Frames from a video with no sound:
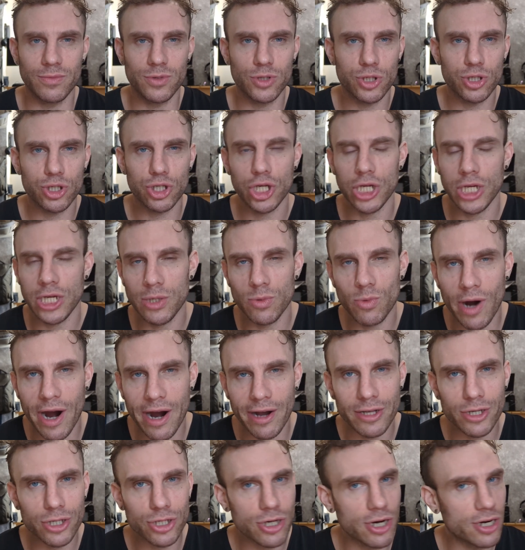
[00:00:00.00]
Qi
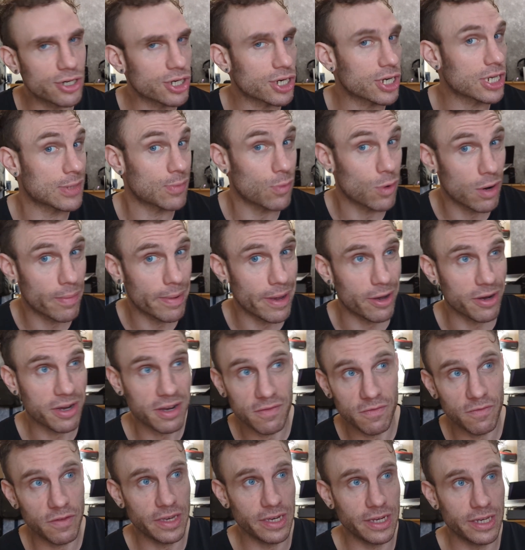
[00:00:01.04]
wireless charging is more about
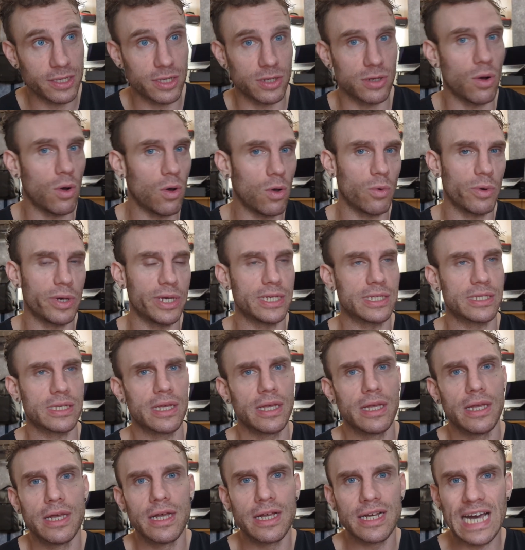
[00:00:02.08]
convenience and always
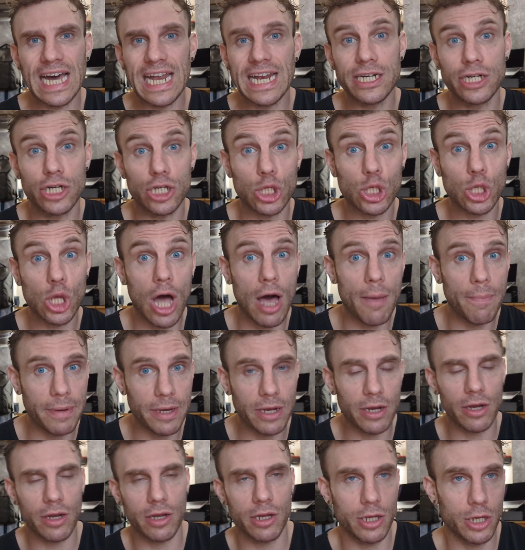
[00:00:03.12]
kind of just
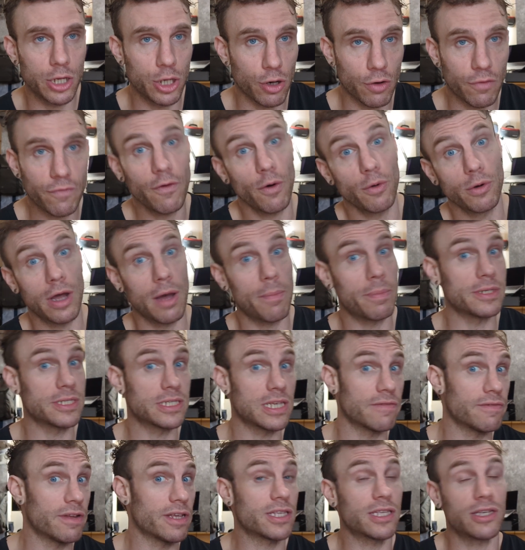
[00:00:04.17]
topping your phone up
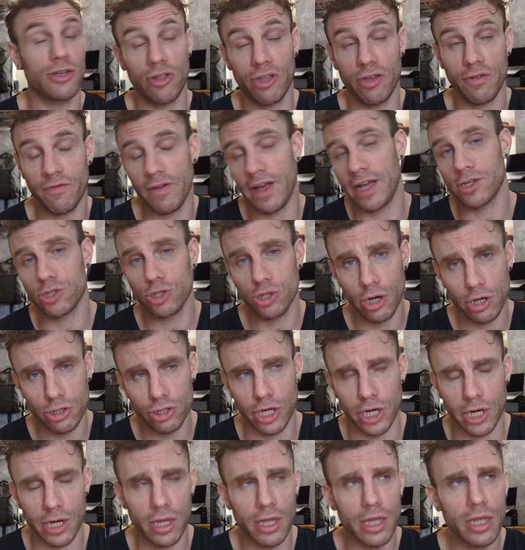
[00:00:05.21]
instead of necessarily fast
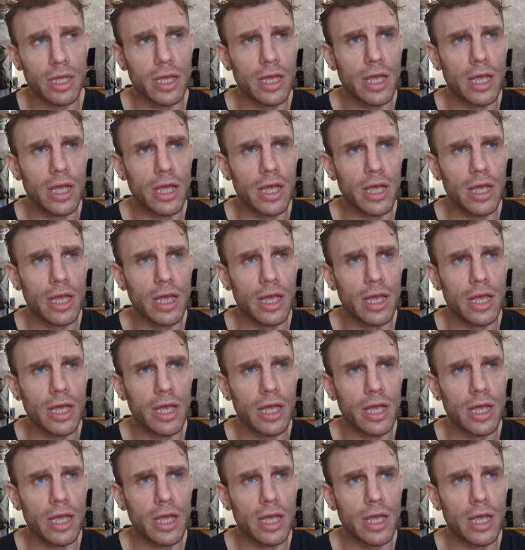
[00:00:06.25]
charging.